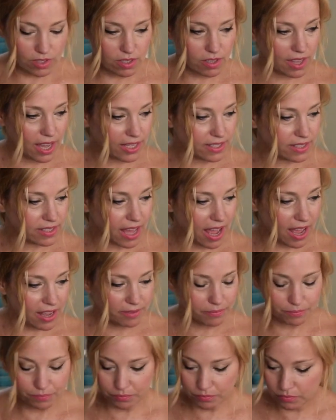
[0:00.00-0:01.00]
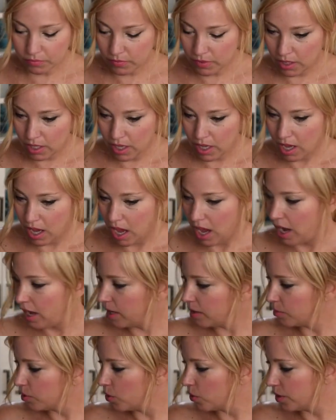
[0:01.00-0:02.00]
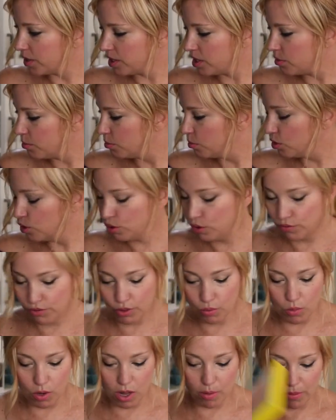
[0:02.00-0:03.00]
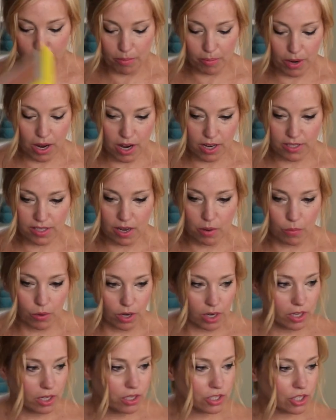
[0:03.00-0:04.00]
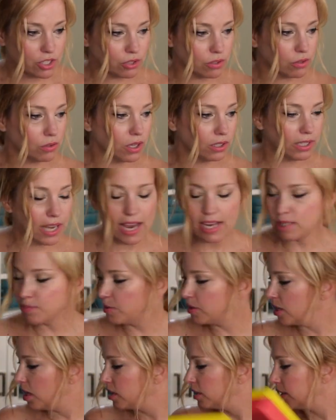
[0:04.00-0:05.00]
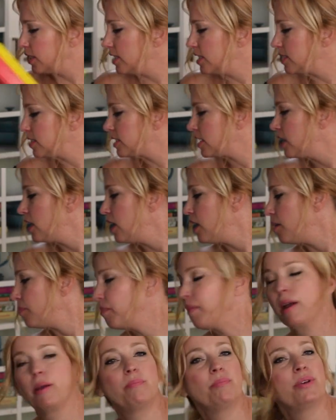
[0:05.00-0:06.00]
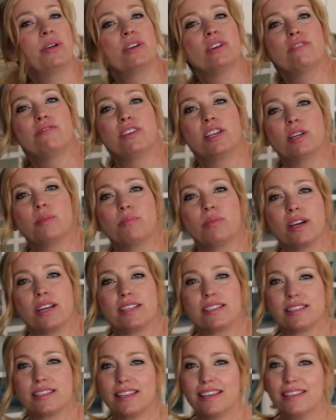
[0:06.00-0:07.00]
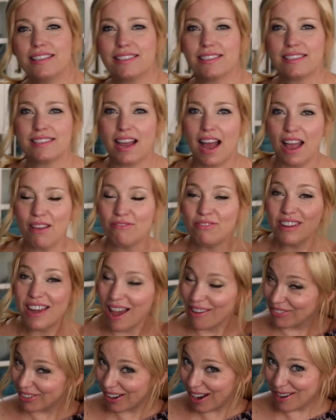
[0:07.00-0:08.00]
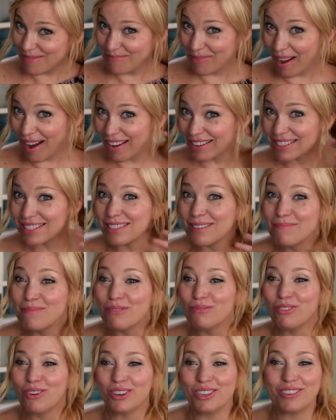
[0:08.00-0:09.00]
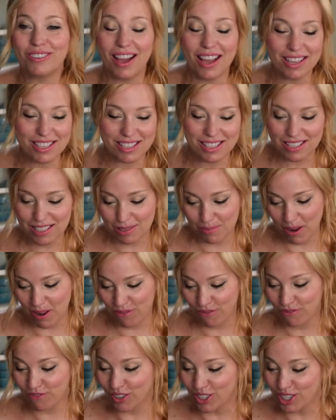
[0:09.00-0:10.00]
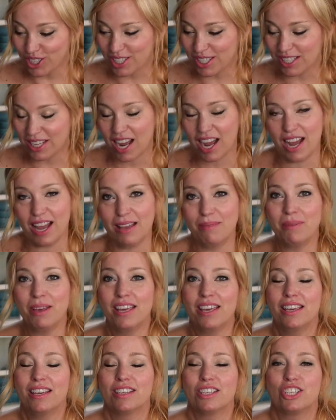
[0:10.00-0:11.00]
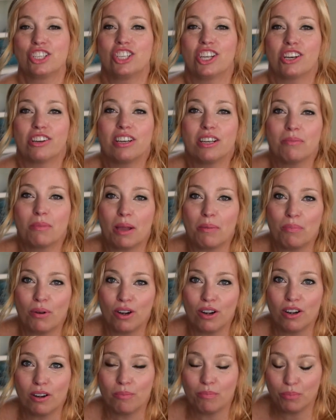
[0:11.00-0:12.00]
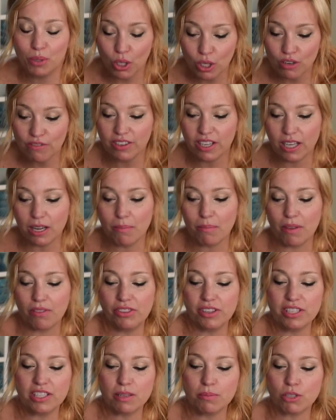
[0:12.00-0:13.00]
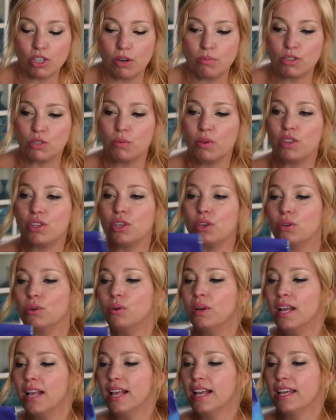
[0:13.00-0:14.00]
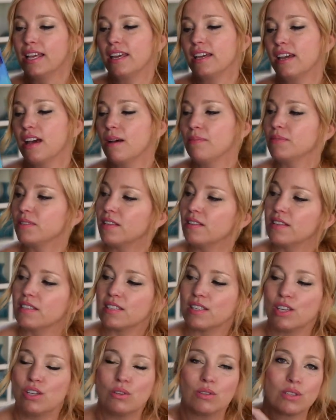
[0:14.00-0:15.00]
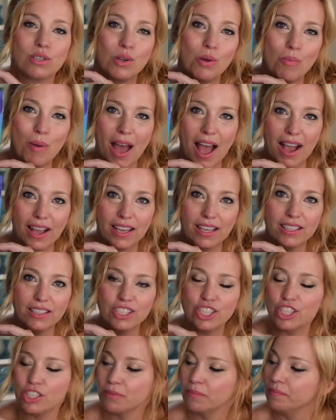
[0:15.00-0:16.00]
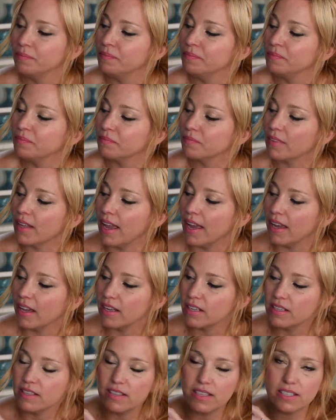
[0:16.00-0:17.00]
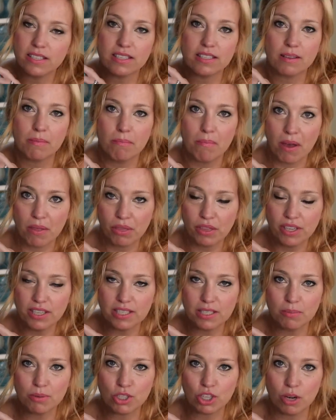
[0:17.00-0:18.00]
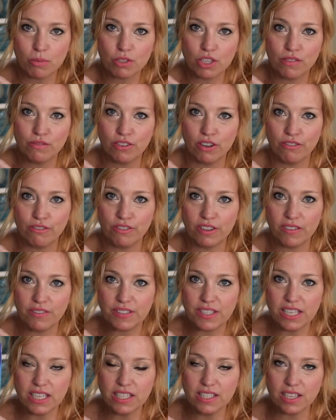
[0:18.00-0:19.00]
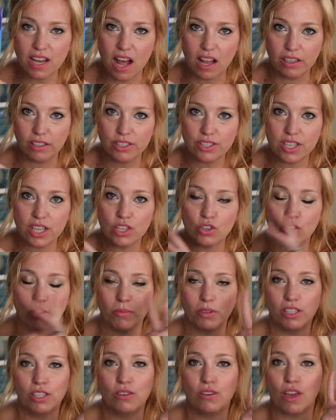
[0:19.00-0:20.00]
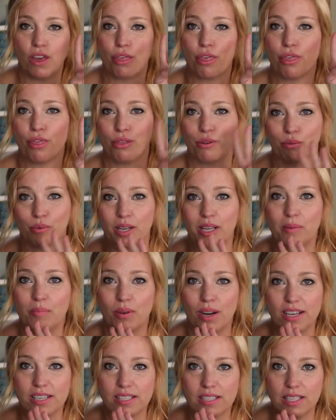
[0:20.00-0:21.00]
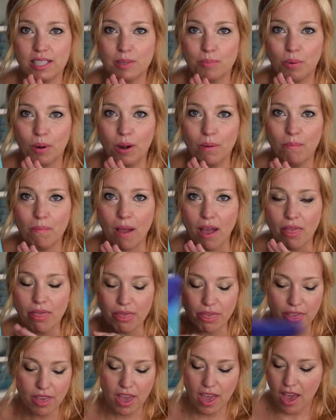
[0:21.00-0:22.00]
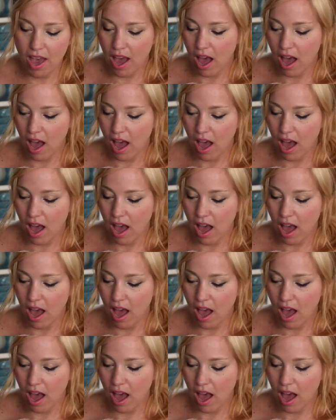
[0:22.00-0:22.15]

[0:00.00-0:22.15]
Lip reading: So that's that. I am going to move the Walmart box and we're gonna do, last but not least, my Pura Vida bracelets. I've never unboxed them before, you guys. This is my first time sharing my Pura Vida monthly subscription with you. It comes in this cute little package And this is a monthly subscription for $15, and normally you get 3 bracelets per month.